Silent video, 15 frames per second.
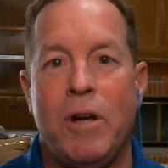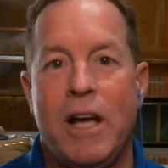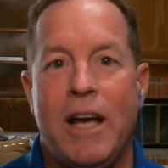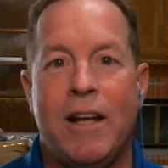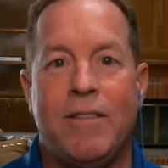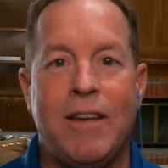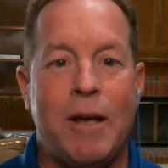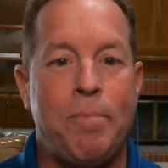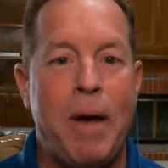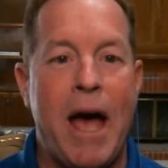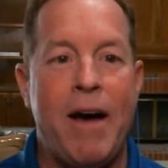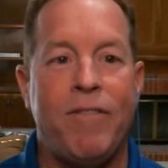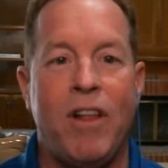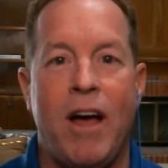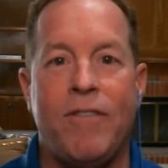it's like
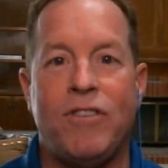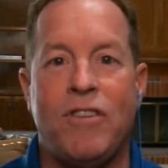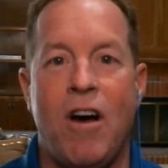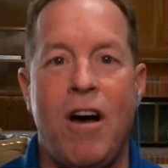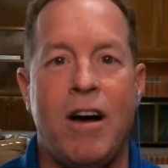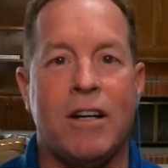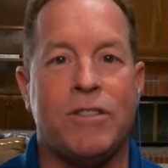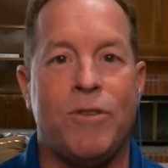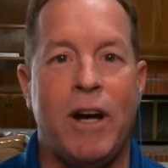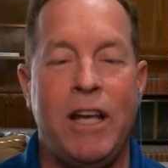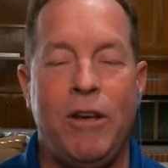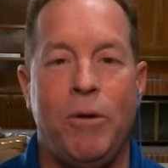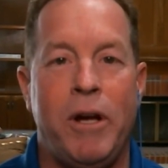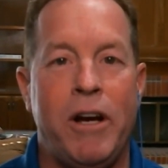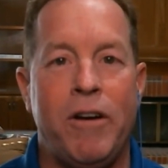Pavlov's dogs, right?
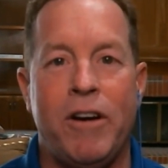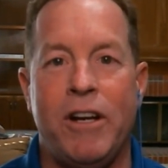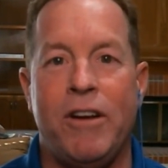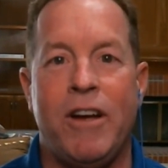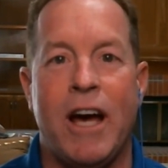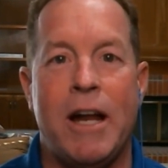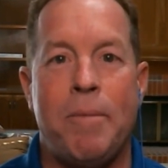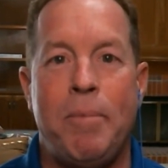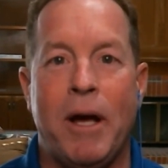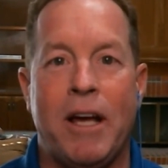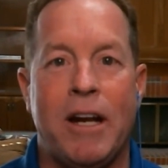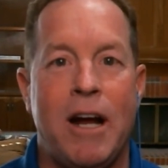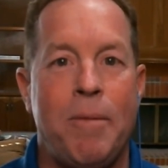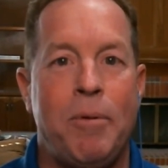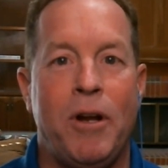You hear it and you got to pick
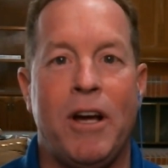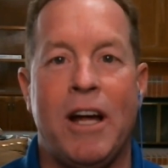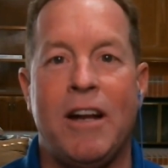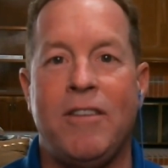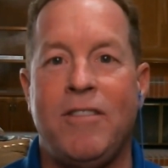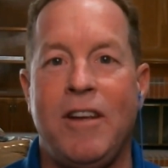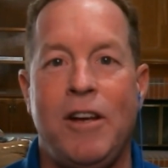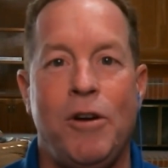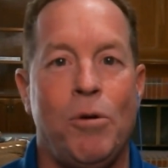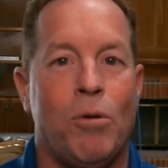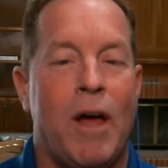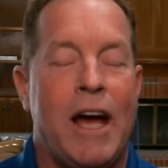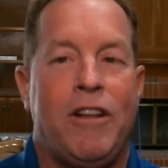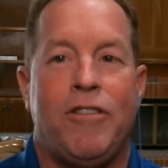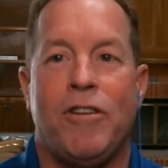it up and you got to see who
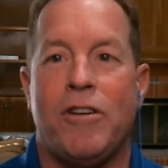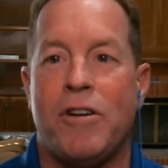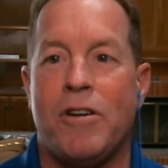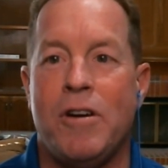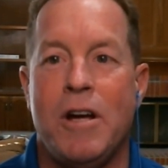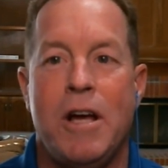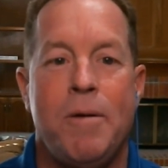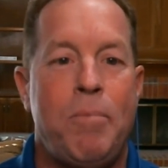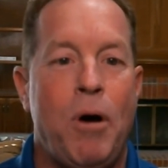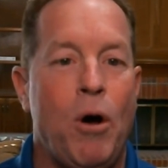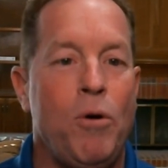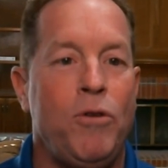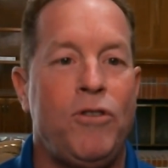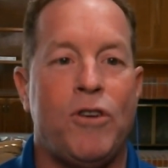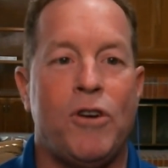liked your
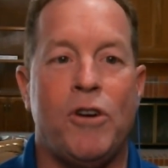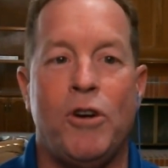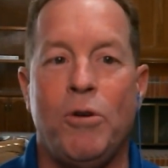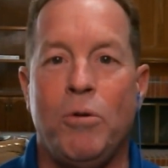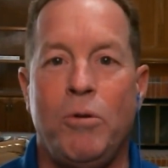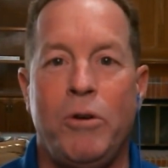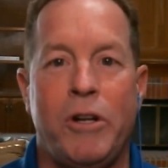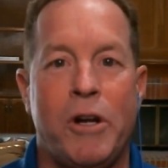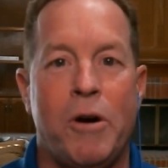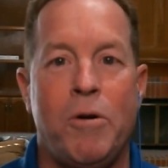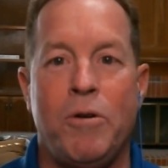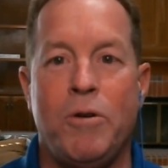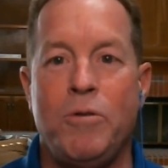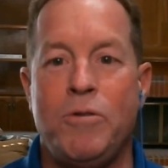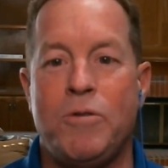post or
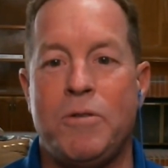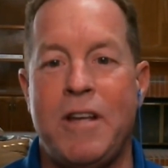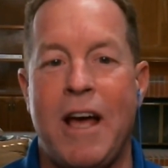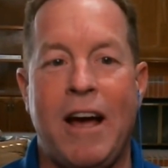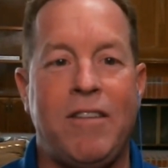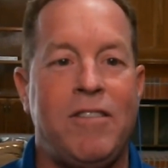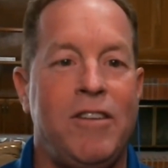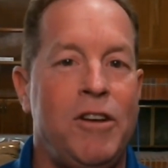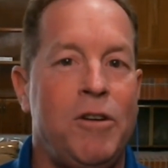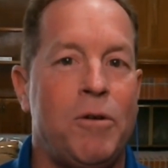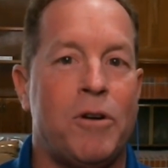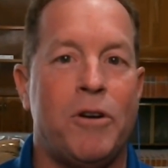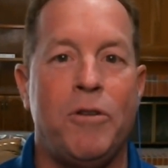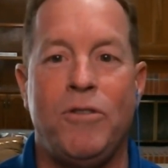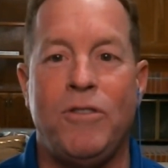who's texting you
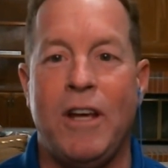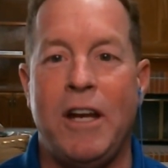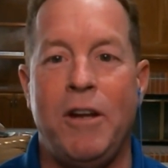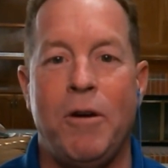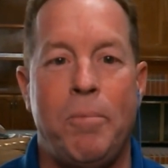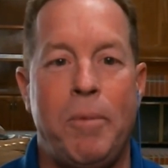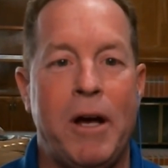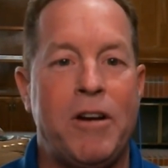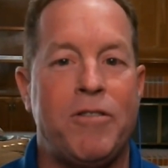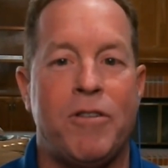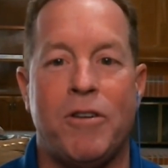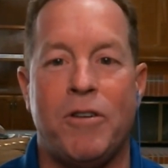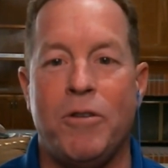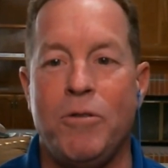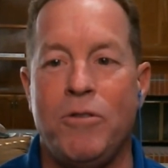or who's sending you a
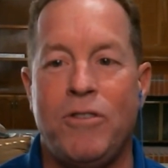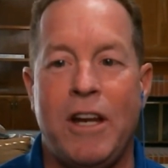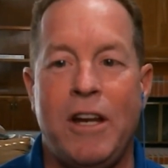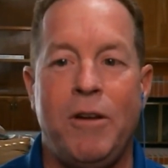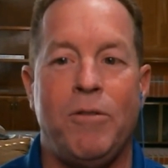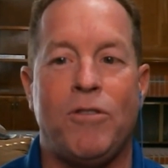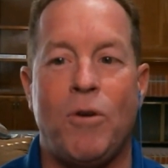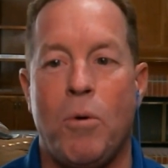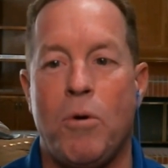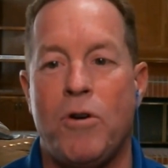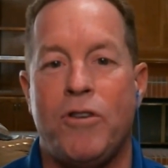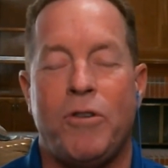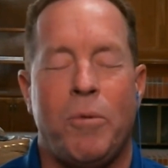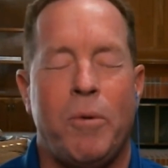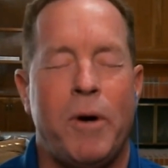picture or who's sending you
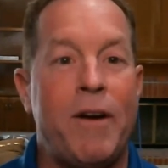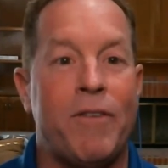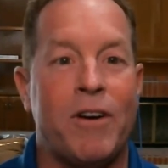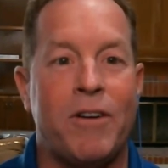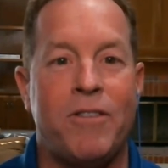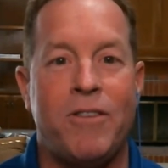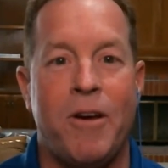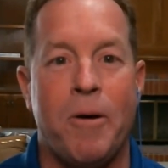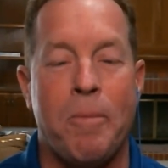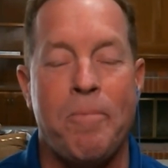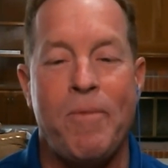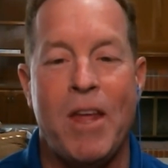scores or whatever. So